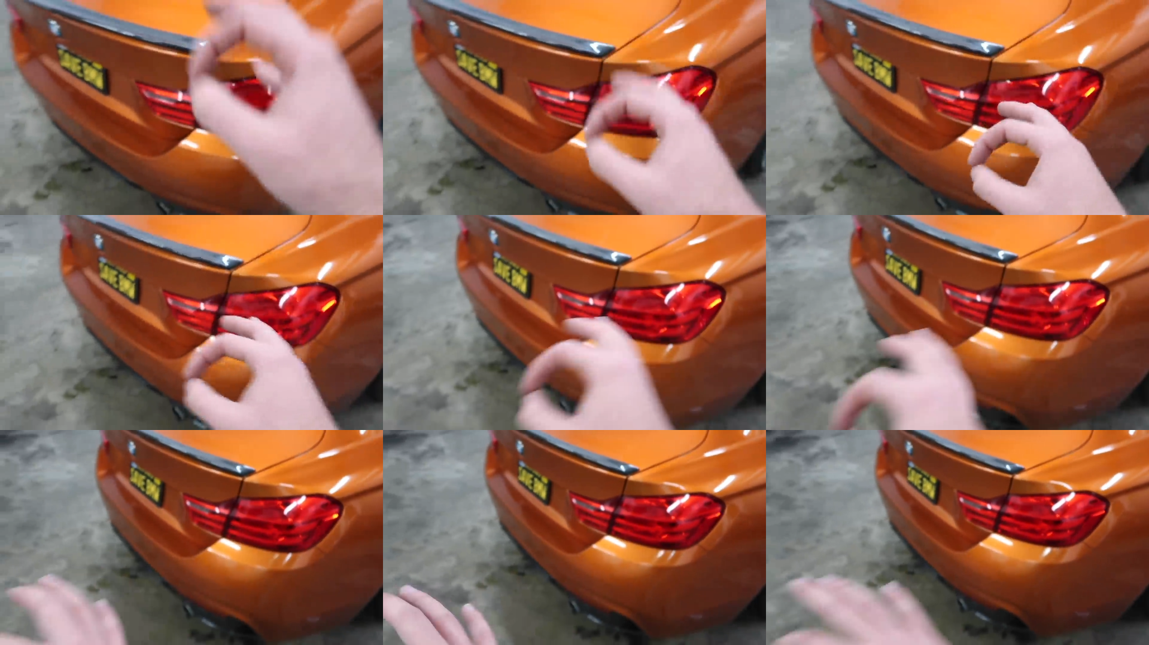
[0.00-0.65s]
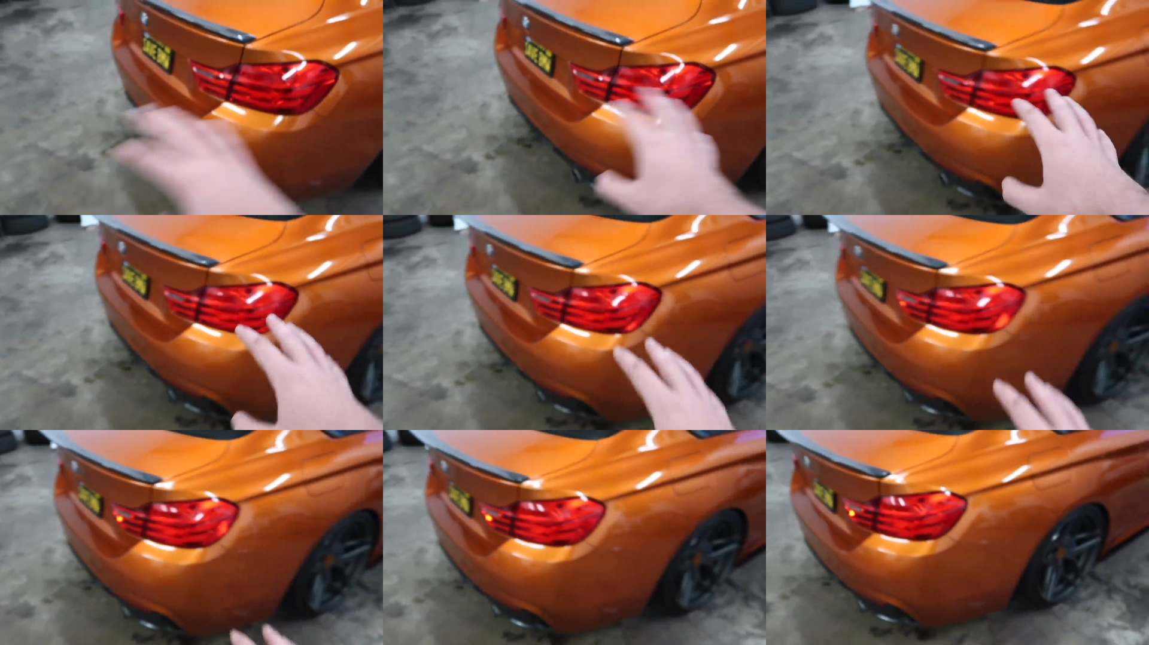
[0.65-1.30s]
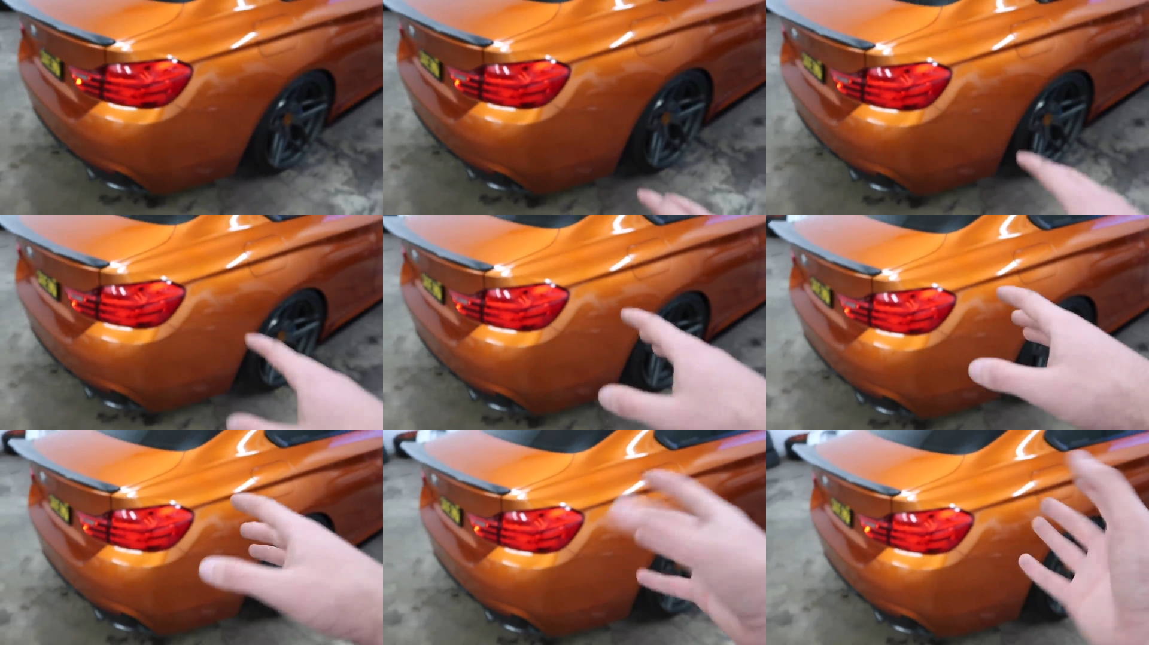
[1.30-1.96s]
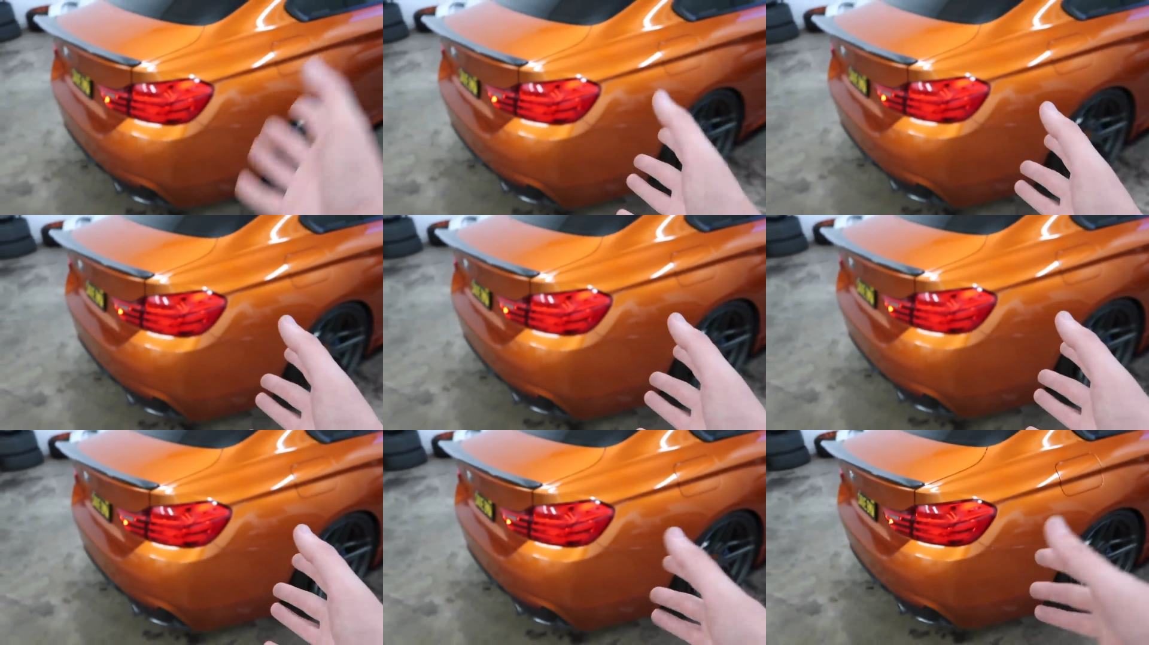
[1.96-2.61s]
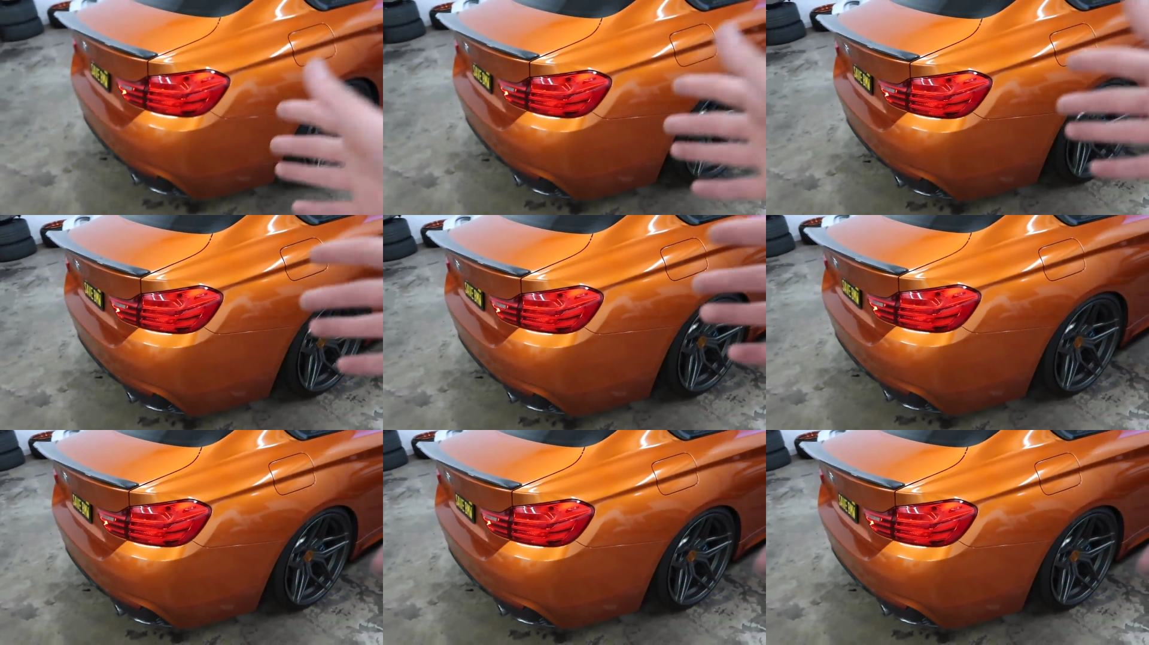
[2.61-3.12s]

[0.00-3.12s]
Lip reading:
[unreadable: no face in view]